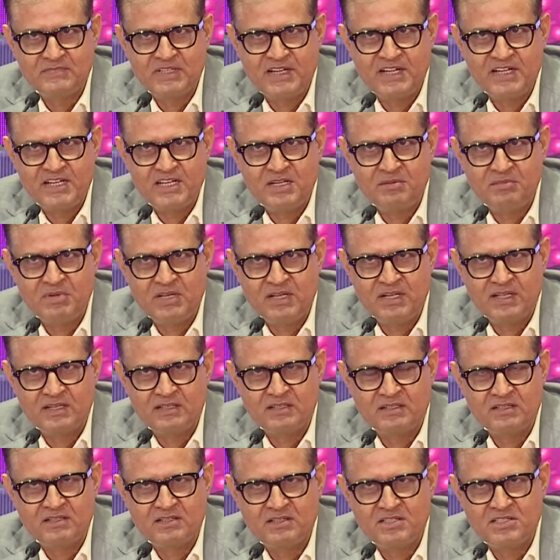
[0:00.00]
$18 billion.
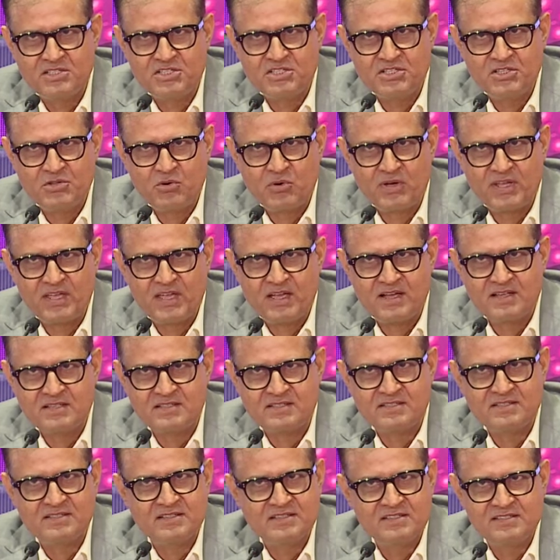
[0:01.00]

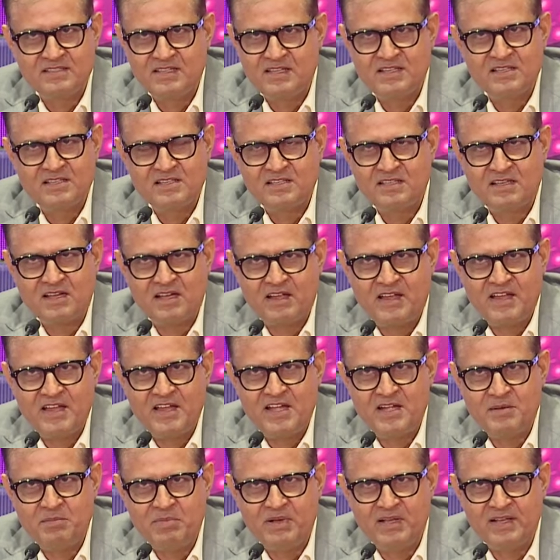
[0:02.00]
Nokia's,
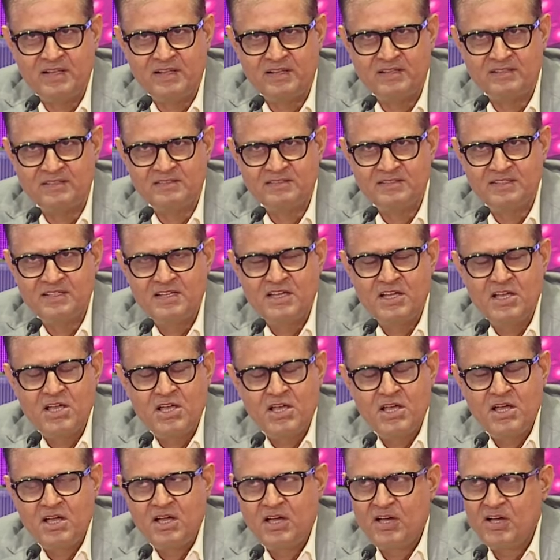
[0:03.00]
$8 billion.
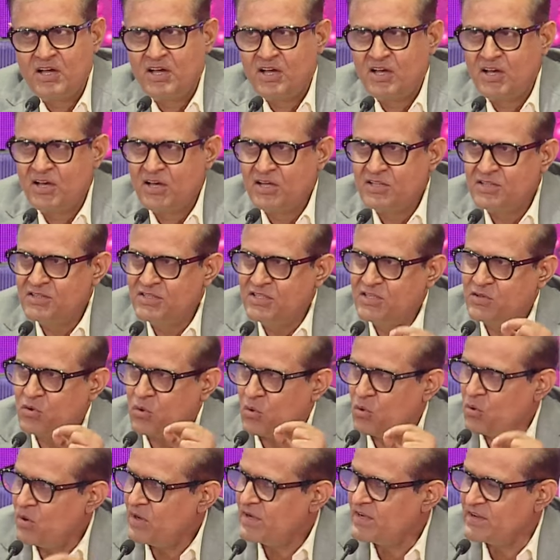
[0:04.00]
The
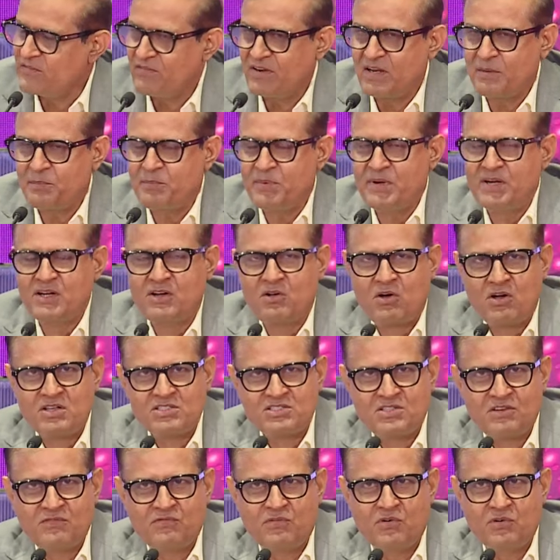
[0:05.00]
whole development
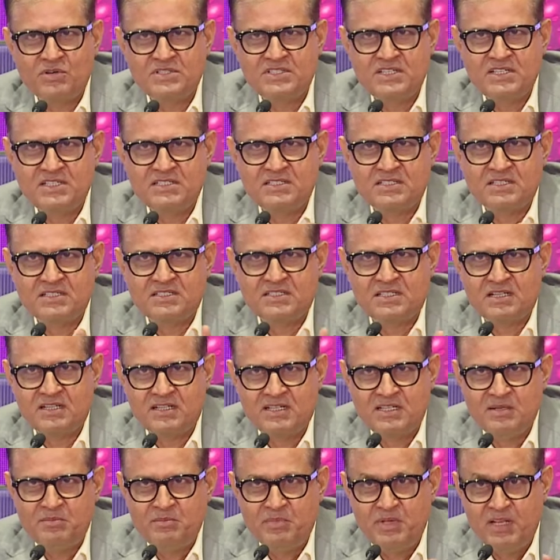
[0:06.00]
cost of 4G is just
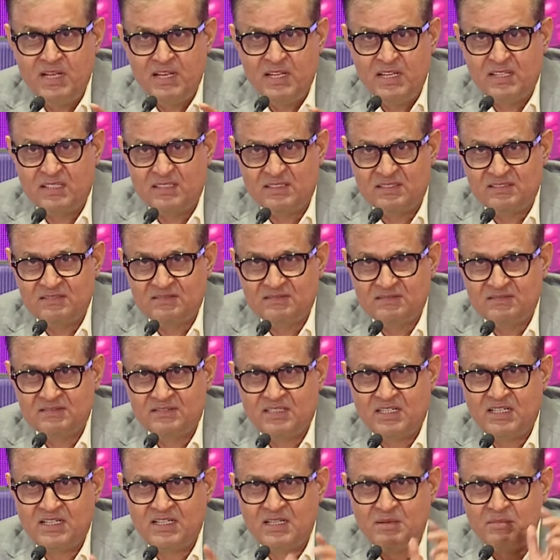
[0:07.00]
$30 million.
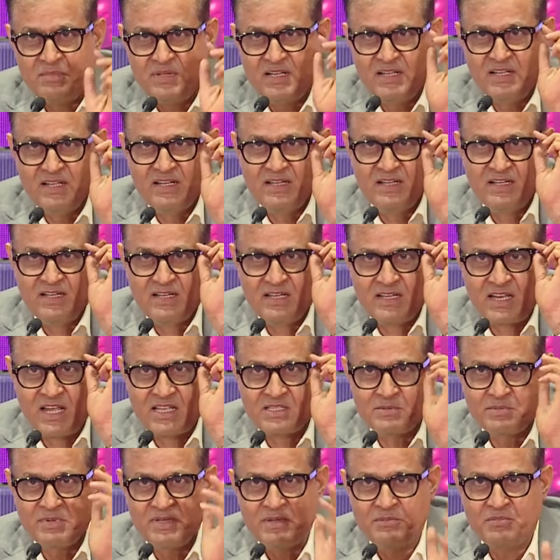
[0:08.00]
$30 million it
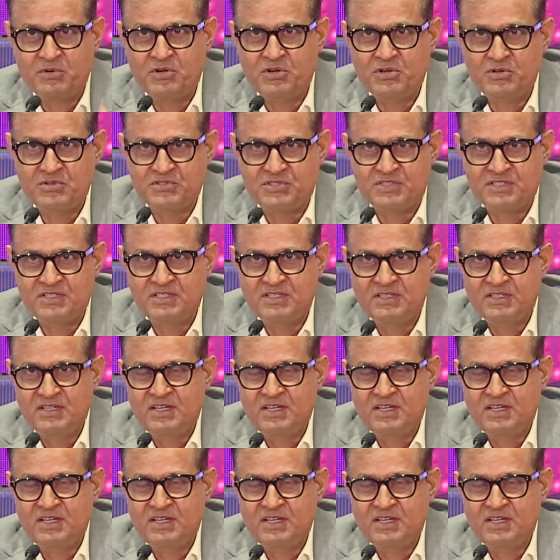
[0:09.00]
has been produced.